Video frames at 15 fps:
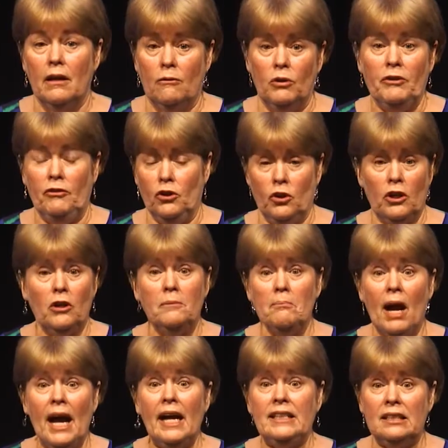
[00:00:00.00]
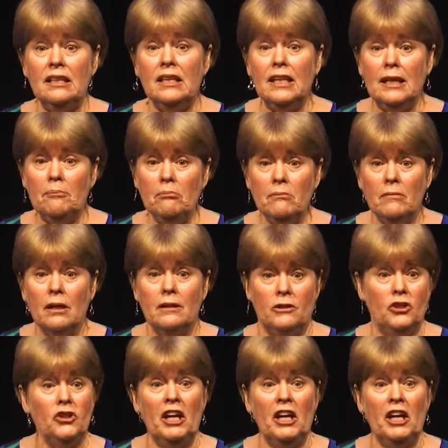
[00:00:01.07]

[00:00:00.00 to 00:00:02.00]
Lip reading: If you're on my team, you